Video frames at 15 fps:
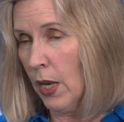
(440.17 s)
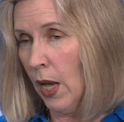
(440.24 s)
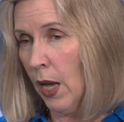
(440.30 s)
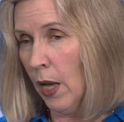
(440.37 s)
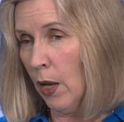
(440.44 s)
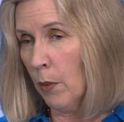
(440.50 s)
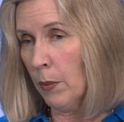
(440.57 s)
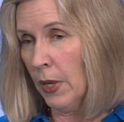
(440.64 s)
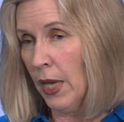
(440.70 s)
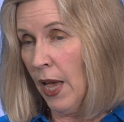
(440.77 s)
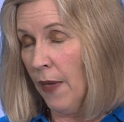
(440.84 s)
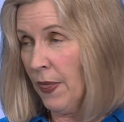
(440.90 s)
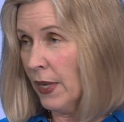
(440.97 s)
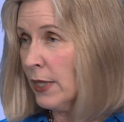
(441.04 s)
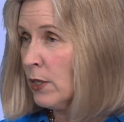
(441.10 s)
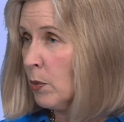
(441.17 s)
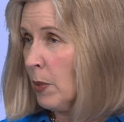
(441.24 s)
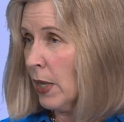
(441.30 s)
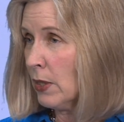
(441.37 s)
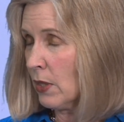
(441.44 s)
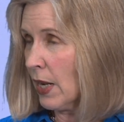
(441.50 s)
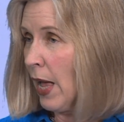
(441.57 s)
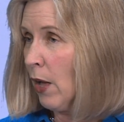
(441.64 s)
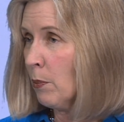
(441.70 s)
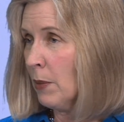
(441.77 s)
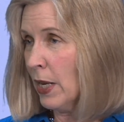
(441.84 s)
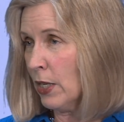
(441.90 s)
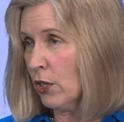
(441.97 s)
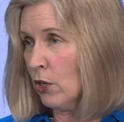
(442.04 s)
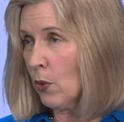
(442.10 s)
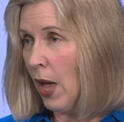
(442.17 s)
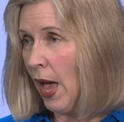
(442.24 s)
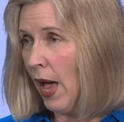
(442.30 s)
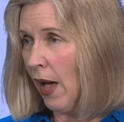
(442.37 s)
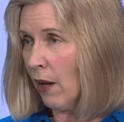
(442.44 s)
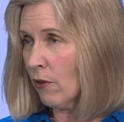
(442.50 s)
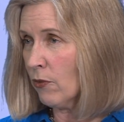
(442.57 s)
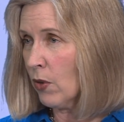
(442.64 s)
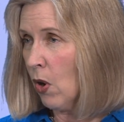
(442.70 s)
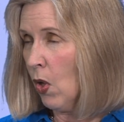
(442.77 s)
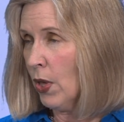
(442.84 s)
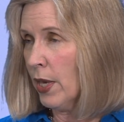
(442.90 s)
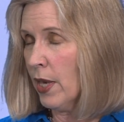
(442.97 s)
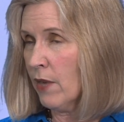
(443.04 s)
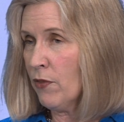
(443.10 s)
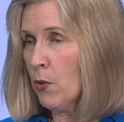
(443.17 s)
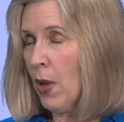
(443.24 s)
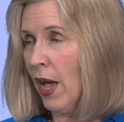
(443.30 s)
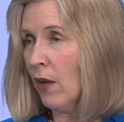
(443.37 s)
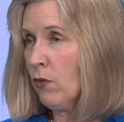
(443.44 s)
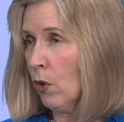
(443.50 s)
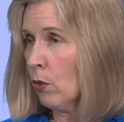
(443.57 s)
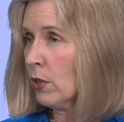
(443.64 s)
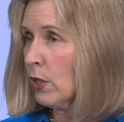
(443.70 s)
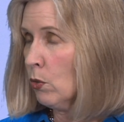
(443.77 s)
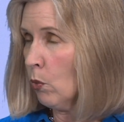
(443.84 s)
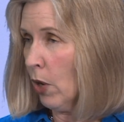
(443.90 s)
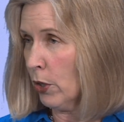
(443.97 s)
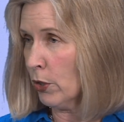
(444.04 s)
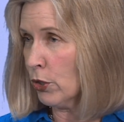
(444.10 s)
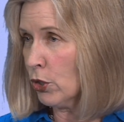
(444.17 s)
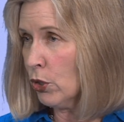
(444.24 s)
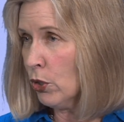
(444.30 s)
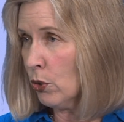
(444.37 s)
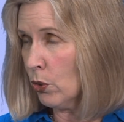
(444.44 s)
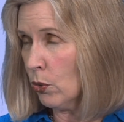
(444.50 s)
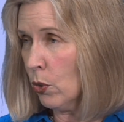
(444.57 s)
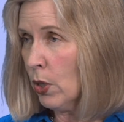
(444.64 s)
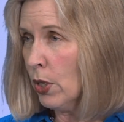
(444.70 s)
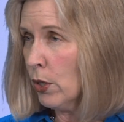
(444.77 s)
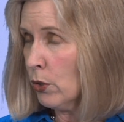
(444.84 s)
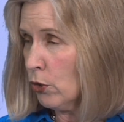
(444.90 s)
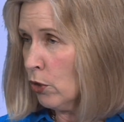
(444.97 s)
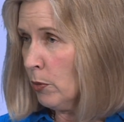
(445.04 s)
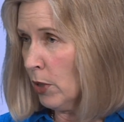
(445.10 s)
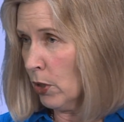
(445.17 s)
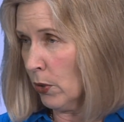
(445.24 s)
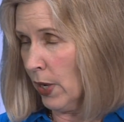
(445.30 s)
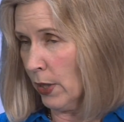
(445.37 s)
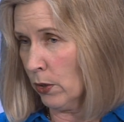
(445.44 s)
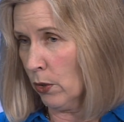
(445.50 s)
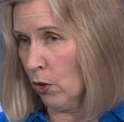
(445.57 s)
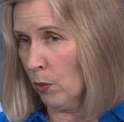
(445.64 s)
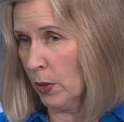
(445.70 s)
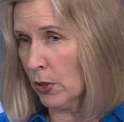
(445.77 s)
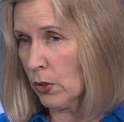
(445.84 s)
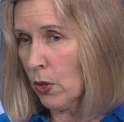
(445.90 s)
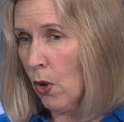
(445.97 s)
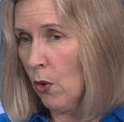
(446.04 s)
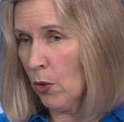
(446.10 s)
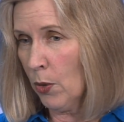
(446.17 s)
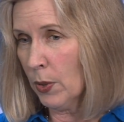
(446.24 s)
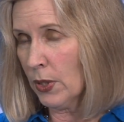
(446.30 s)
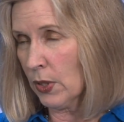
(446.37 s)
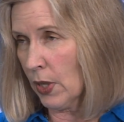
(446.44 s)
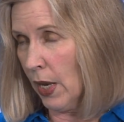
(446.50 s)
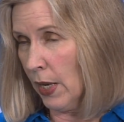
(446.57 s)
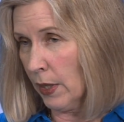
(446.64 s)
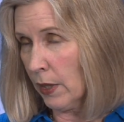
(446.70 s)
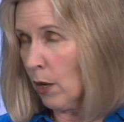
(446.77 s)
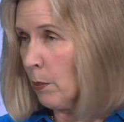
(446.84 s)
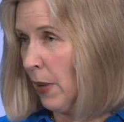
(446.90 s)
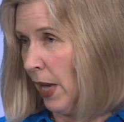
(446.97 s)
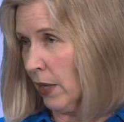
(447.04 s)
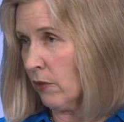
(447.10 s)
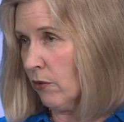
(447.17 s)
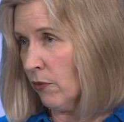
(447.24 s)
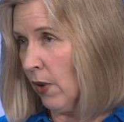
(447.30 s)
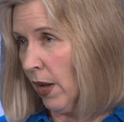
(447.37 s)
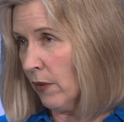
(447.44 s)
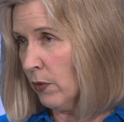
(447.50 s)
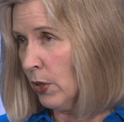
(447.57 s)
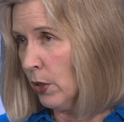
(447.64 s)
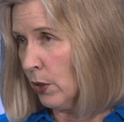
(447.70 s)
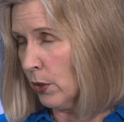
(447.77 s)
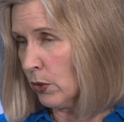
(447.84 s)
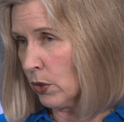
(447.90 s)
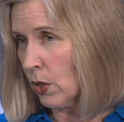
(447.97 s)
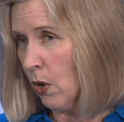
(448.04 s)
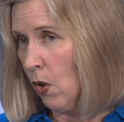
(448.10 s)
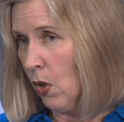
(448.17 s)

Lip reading: And then it depends on how many you have. If you have only 1 or 2 tubular adenomas, we would say come back in 5 years.